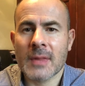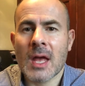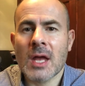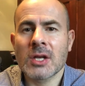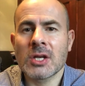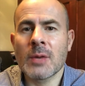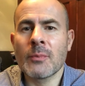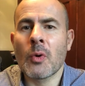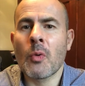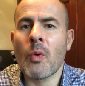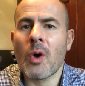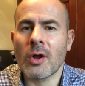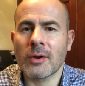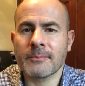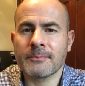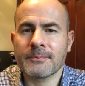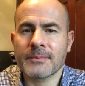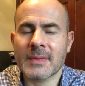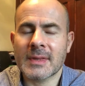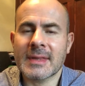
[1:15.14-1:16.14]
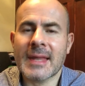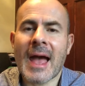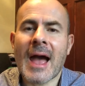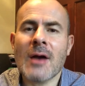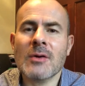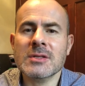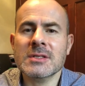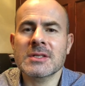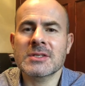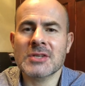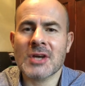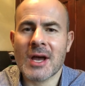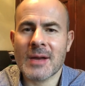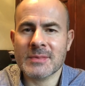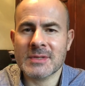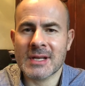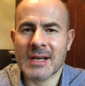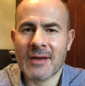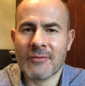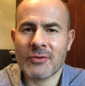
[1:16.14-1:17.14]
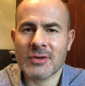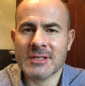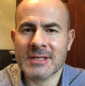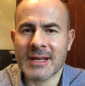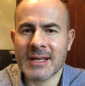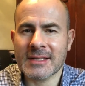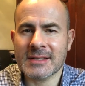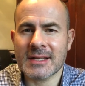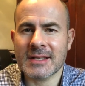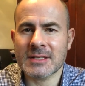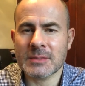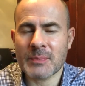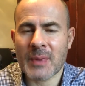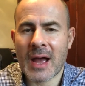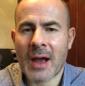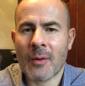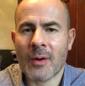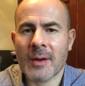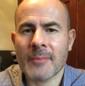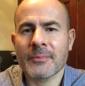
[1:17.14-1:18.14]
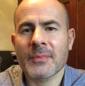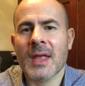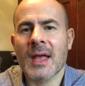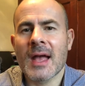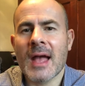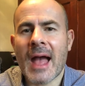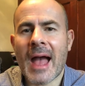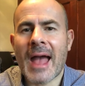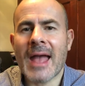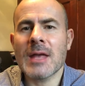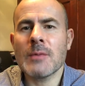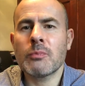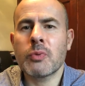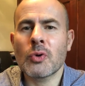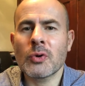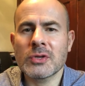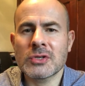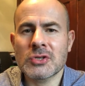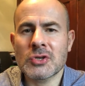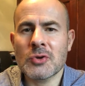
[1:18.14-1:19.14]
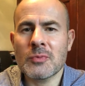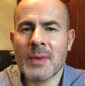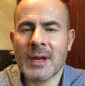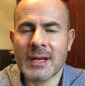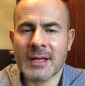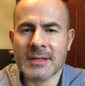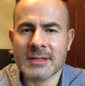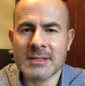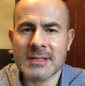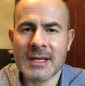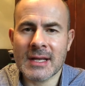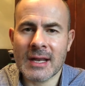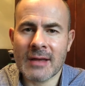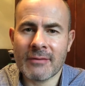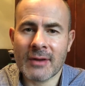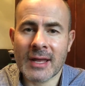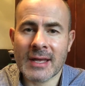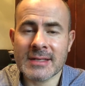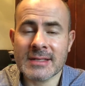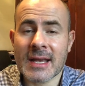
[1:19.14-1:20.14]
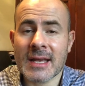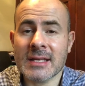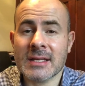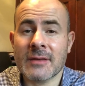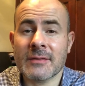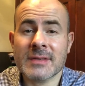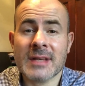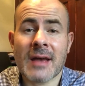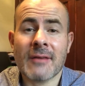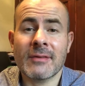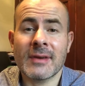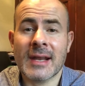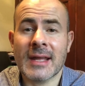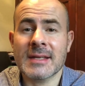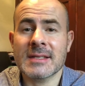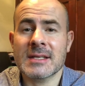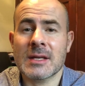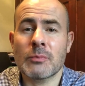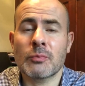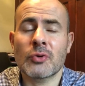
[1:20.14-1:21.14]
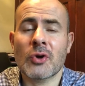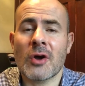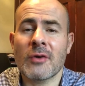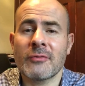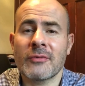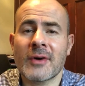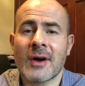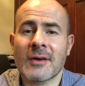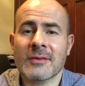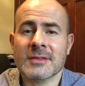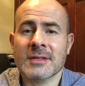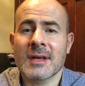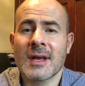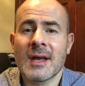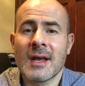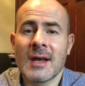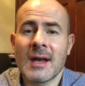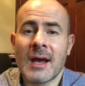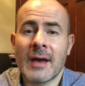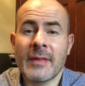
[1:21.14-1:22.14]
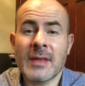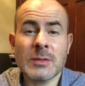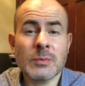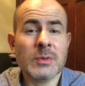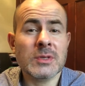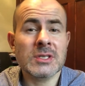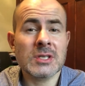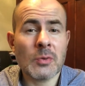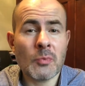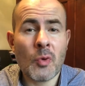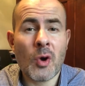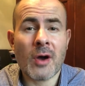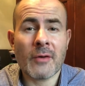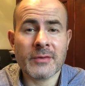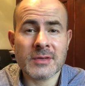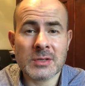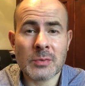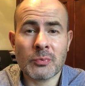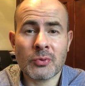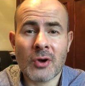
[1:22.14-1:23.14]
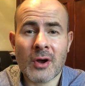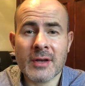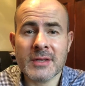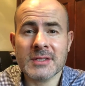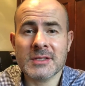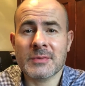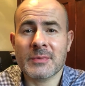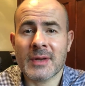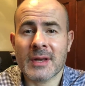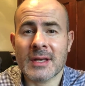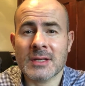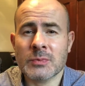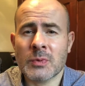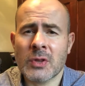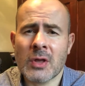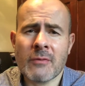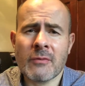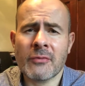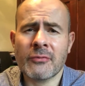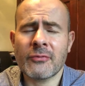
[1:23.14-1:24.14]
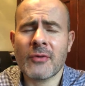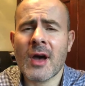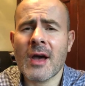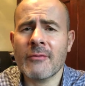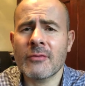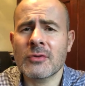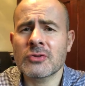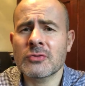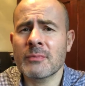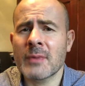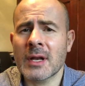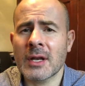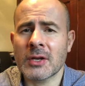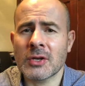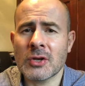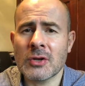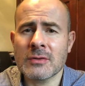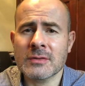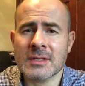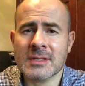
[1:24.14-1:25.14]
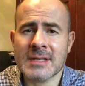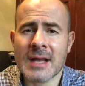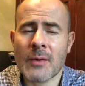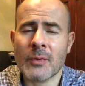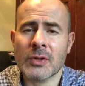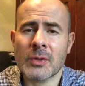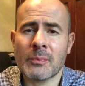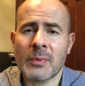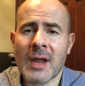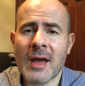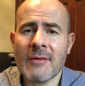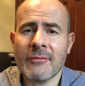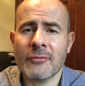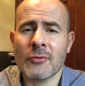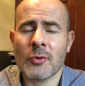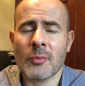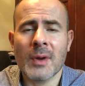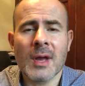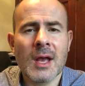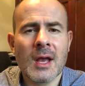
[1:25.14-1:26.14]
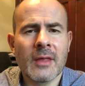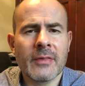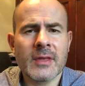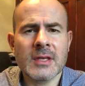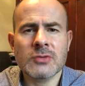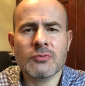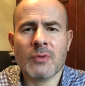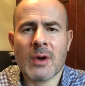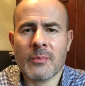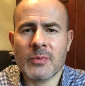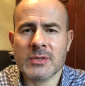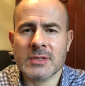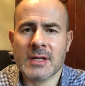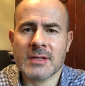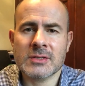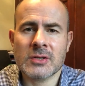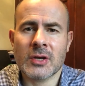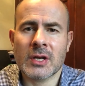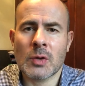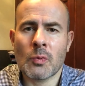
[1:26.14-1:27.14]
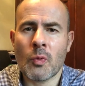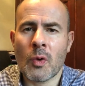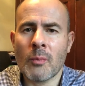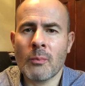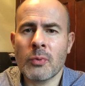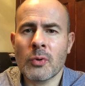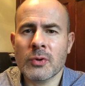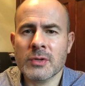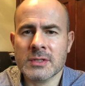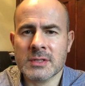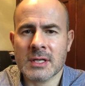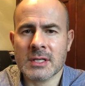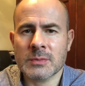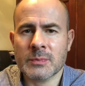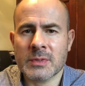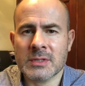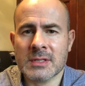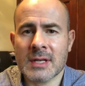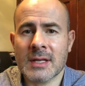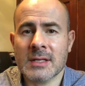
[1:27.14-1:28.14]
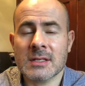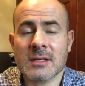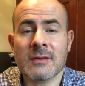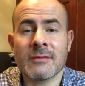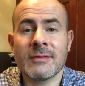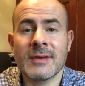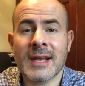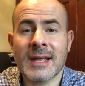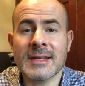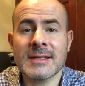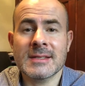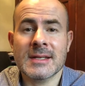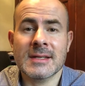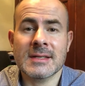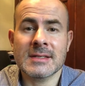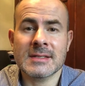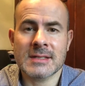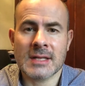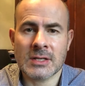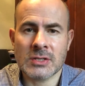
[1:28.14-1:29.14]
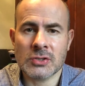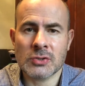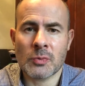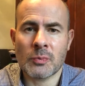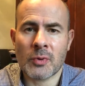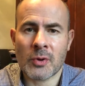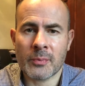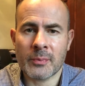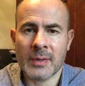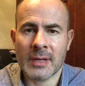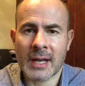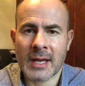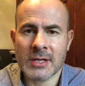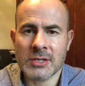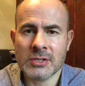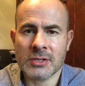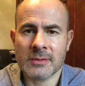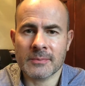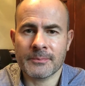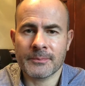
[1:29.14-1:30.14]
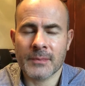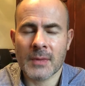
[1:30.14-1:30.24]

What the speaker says: Number 1. Now's the time to leverage LinkedIn's power. 8.2 million C-level executives have LinkedIn profiles, and this was somewhat of a surprise to me, as with over 500 million users now on the platform, this represents only 1.6% of LinkedIn's digital population.